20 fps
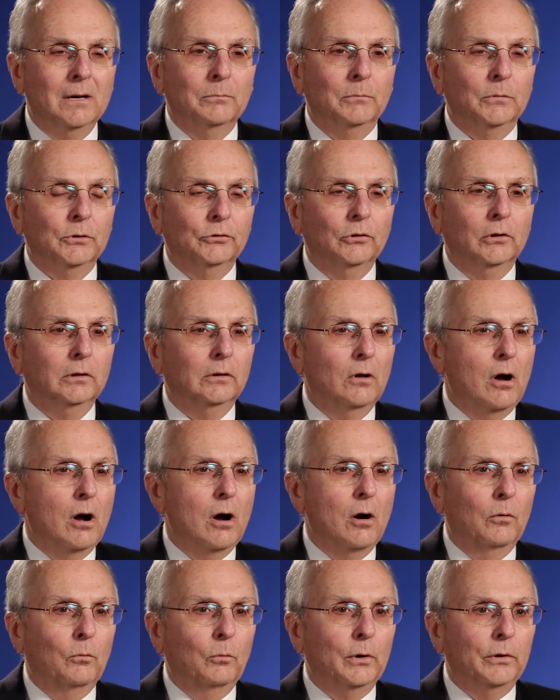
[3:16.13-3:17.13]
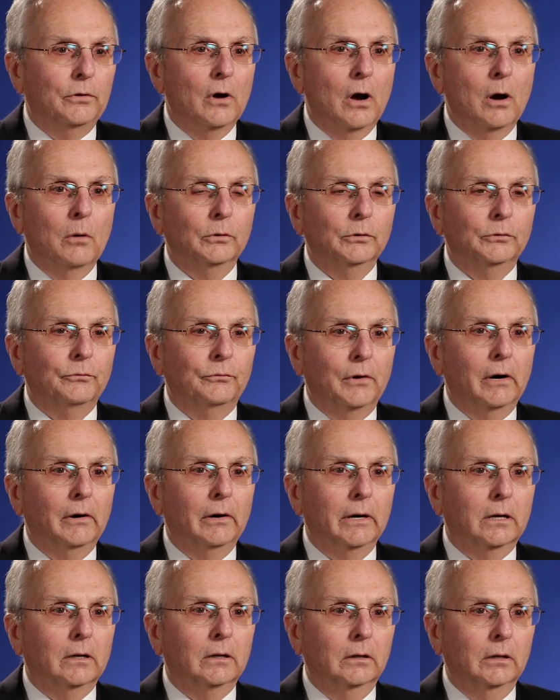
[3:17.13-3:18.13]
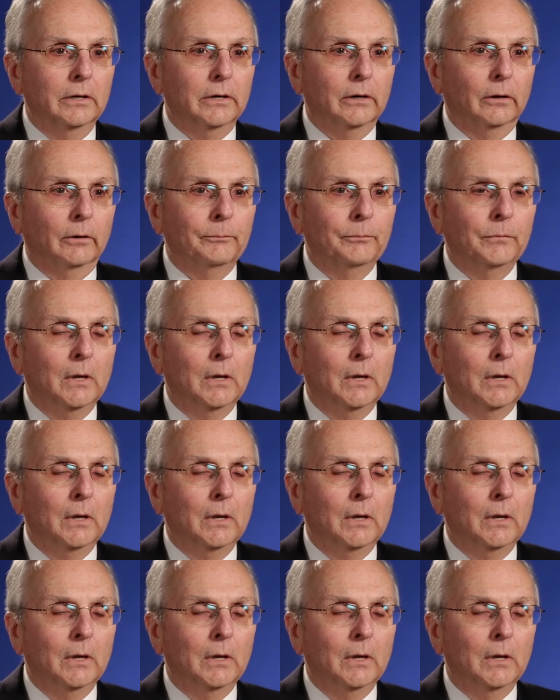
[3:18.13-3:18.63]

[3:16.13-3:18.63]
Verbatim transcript: Missouri law, we thought, was very clear